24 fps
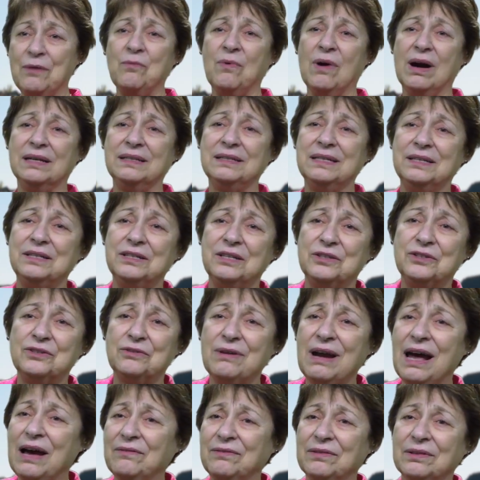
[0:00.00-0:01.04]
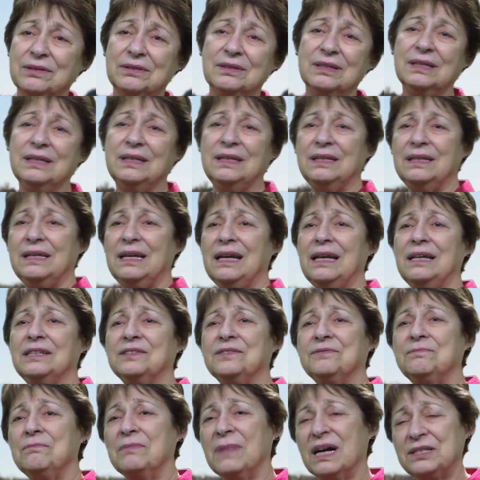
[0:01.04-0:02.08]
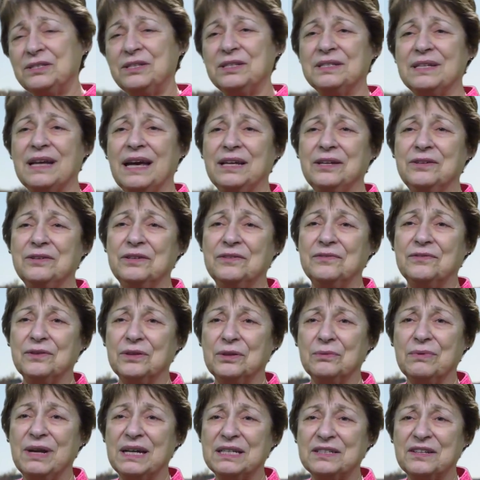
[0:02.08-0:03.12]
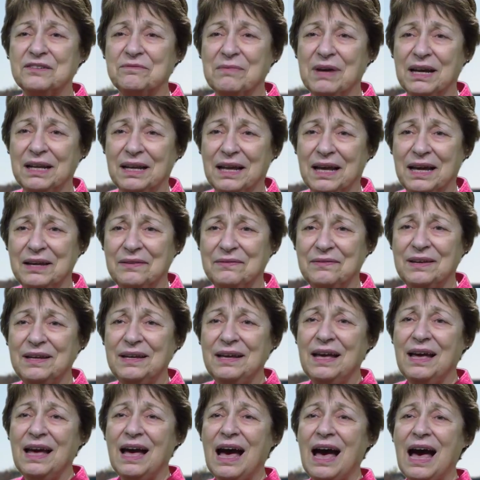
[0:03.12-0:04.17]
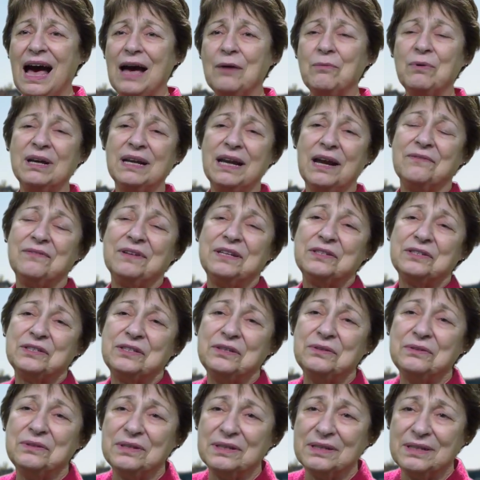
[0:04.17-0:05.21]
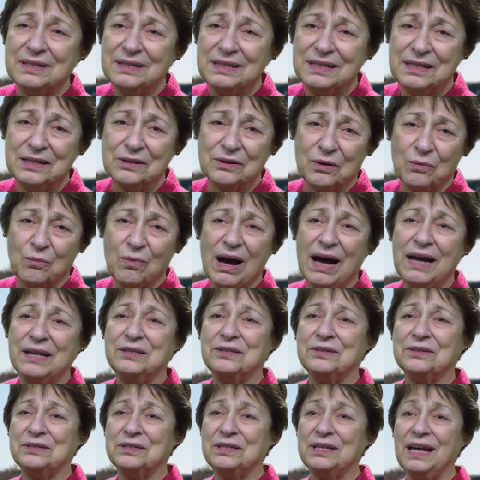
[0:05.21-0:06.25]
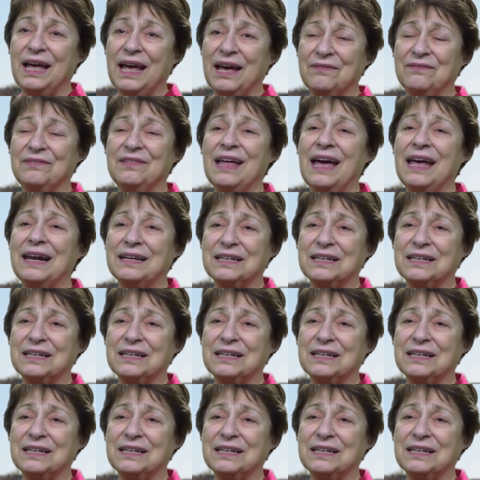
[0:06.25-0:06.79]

wanted to travel as much as I could for the rest of my life. I want every student here at Widener to have that